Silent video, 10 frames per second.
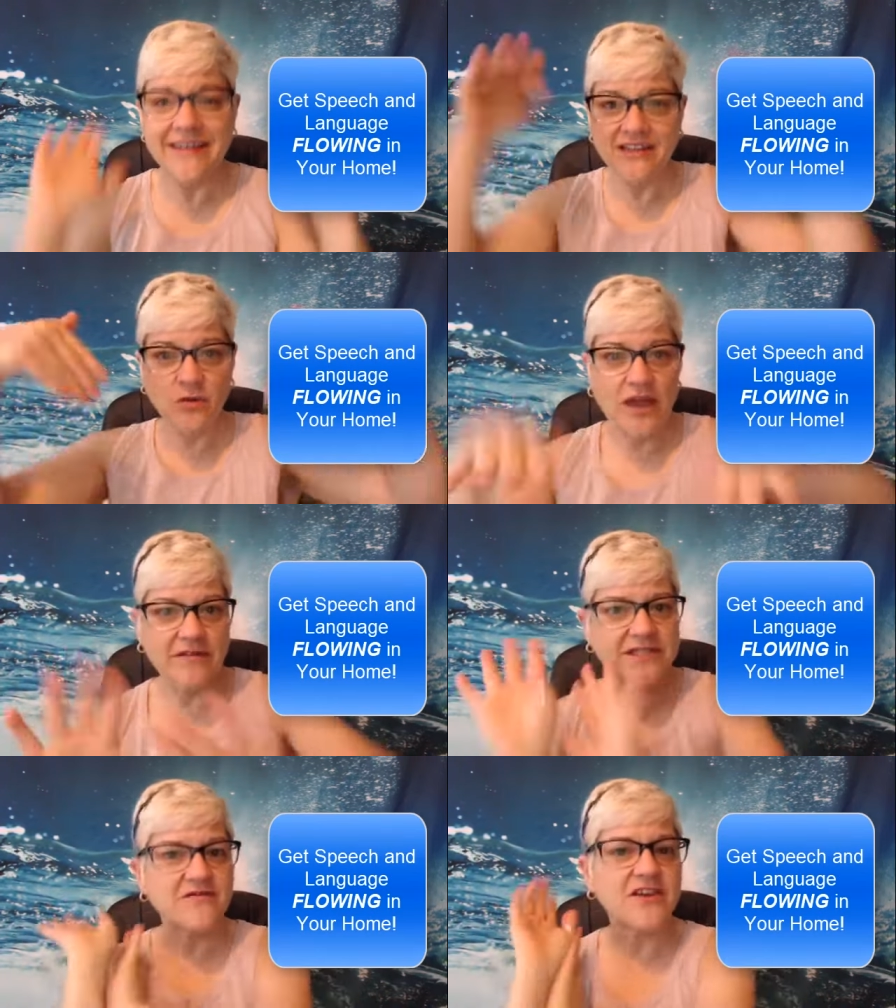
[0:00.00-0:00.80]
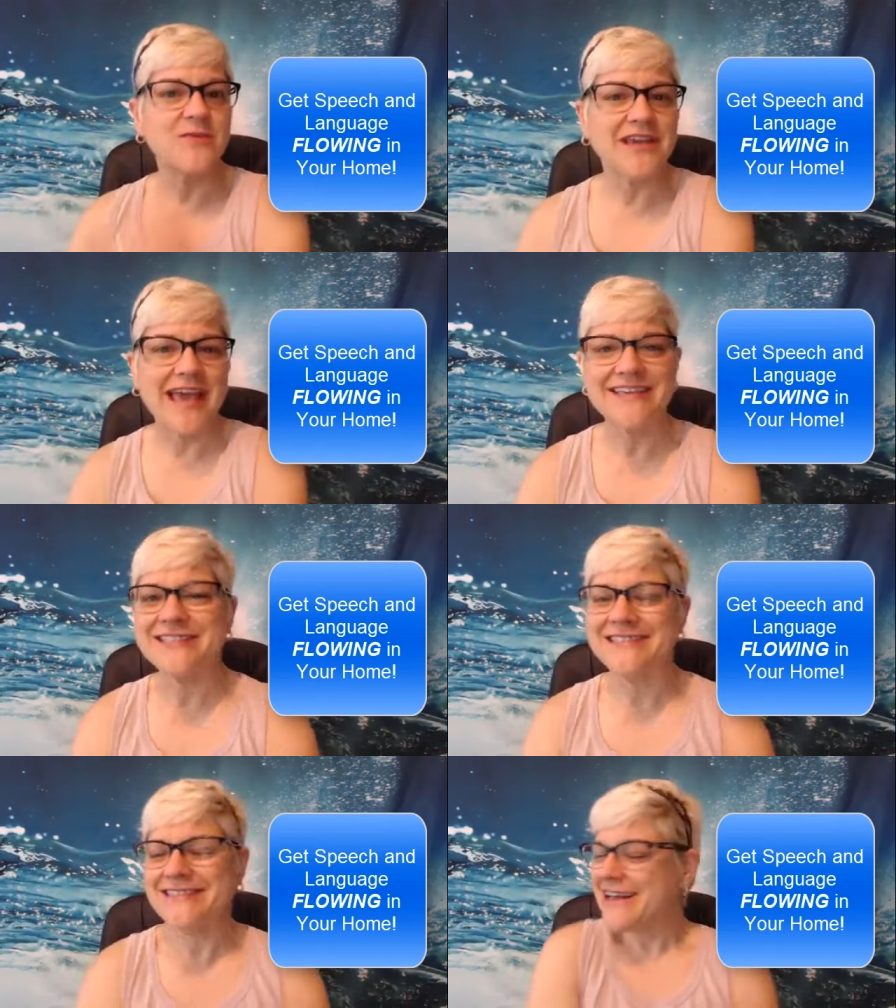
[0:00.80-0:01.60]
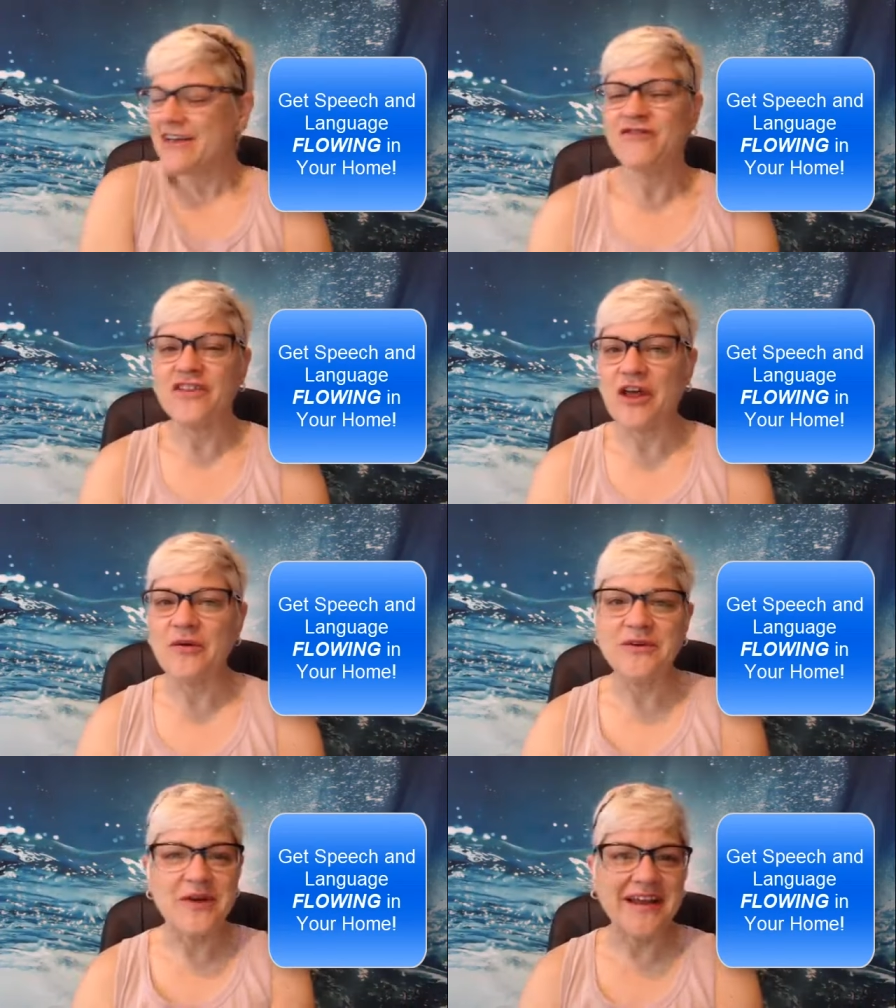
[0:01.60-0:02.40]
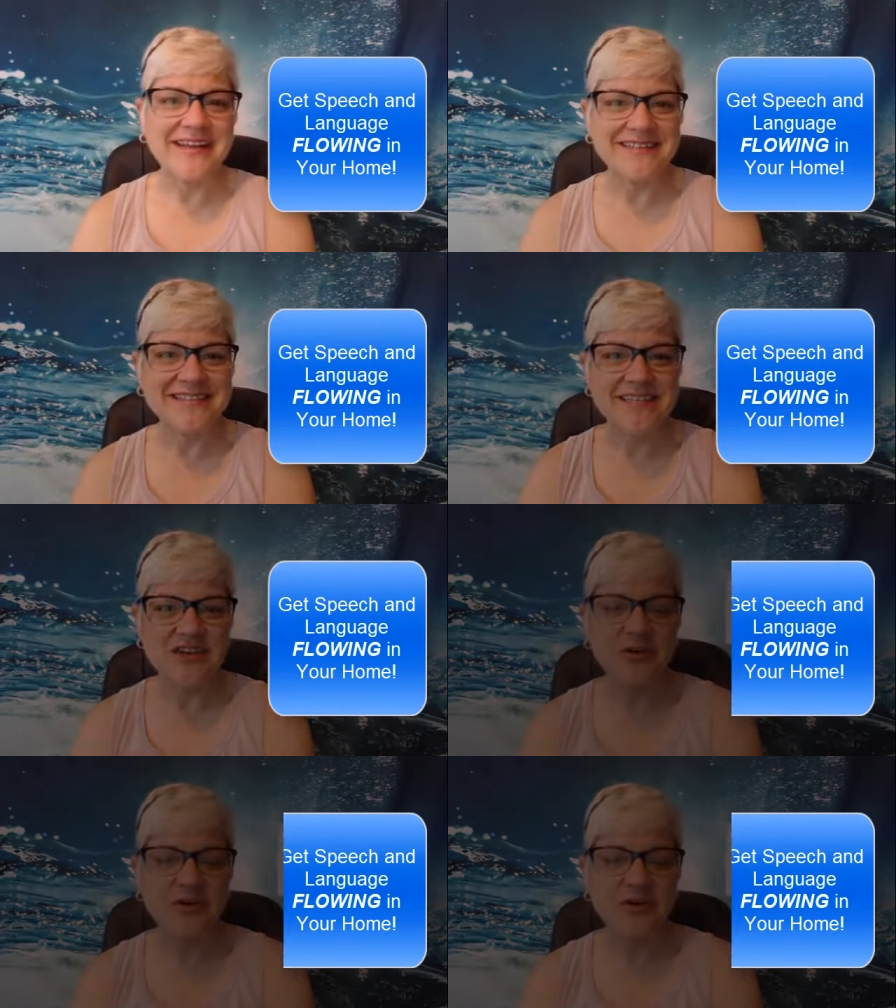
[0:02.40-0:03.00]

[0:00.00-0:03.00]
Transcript: Get the waves of communication flowing right into